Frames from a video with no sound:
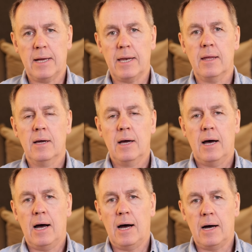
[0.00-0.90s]
men
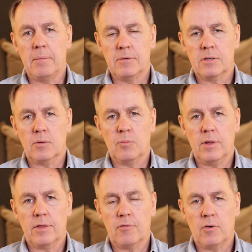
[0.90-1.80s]
armed
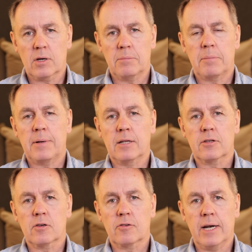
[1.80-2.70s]
with
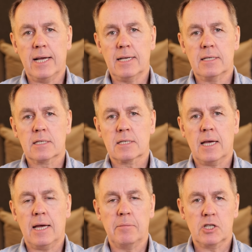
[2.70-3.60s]
rocket-propelled grenades
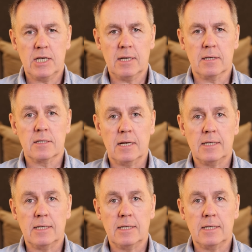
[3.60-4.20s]
and machine guns